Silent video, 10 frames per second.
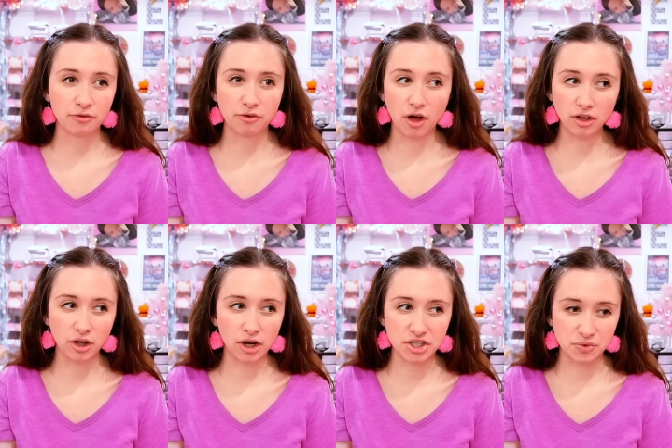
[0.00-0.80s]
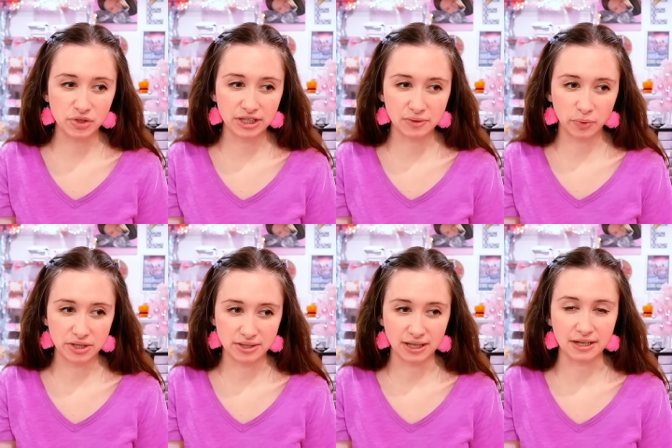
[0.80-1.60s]
The fall launch really
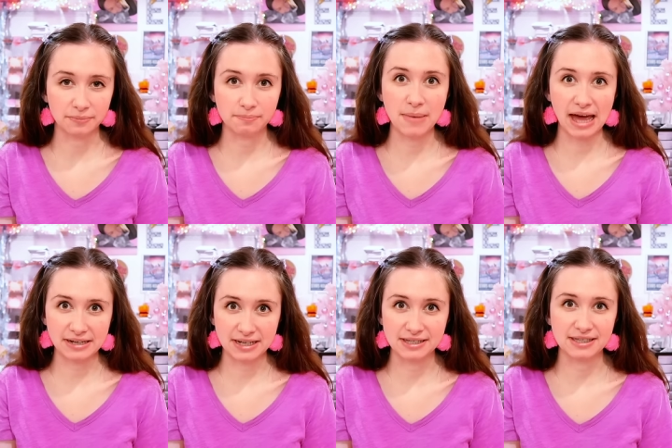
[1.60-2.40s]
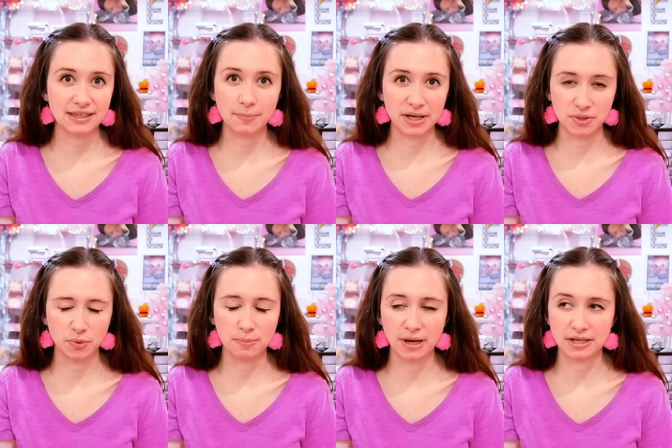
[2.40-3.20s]
was like madness in the
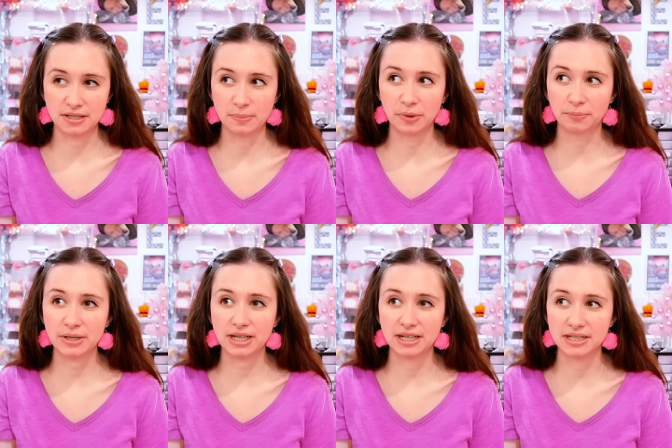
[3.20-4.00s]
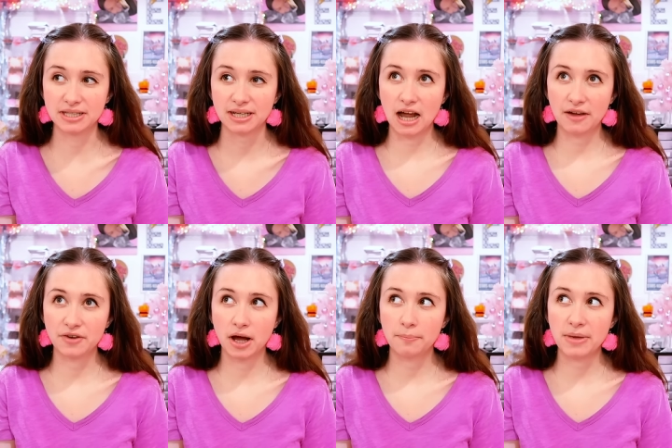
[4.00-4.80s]
best way possible because I
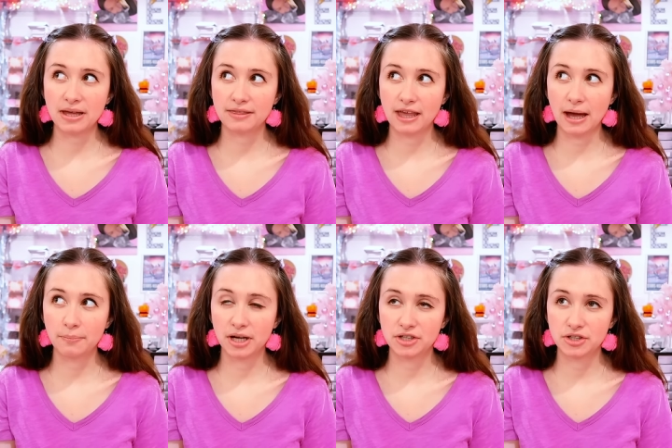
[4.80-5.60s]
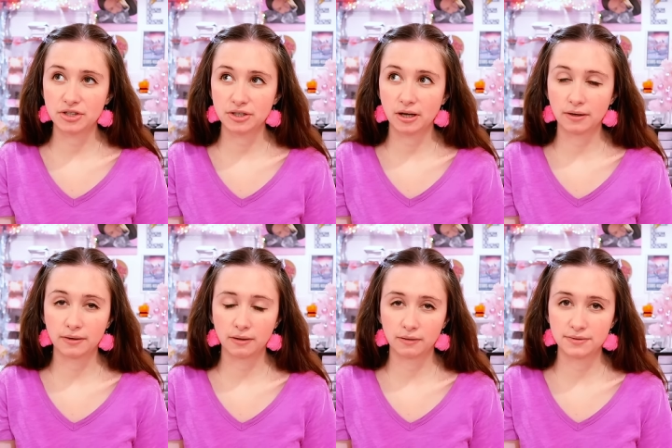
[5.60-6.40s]
have not made that much
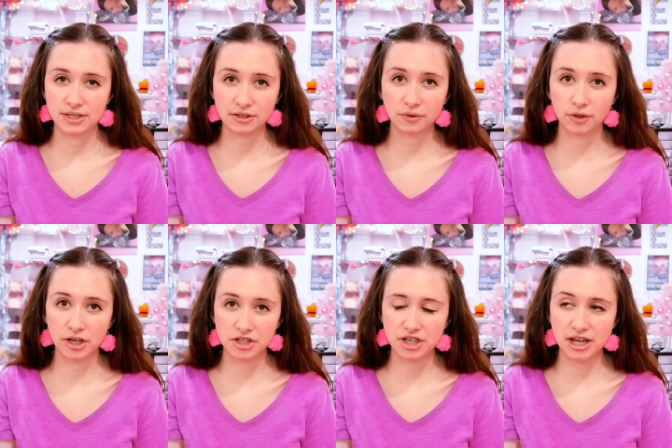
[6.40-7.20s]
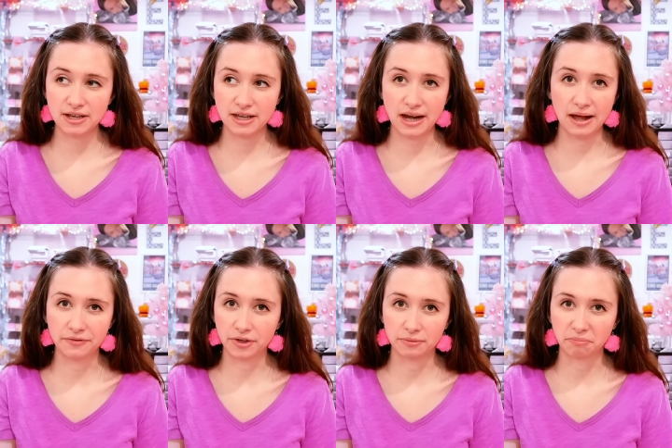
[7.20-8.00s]
on a single launch day in
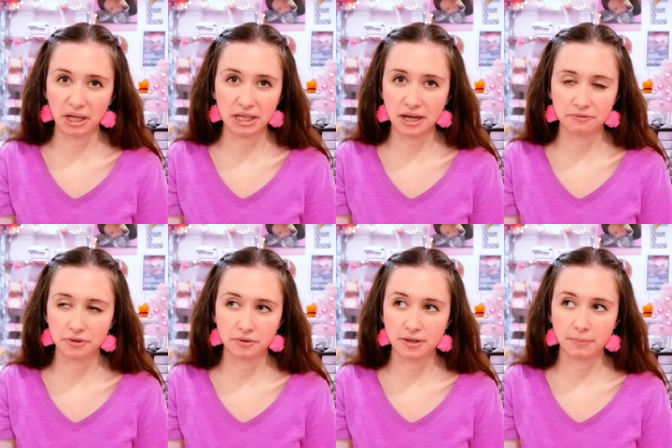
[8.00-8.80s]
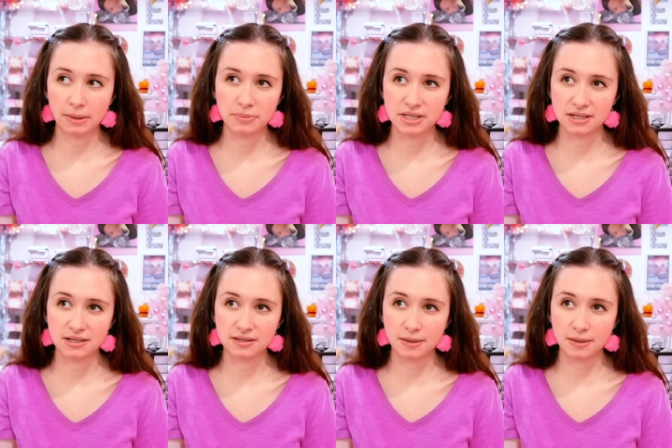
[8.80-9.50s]
ever, like ever in my business.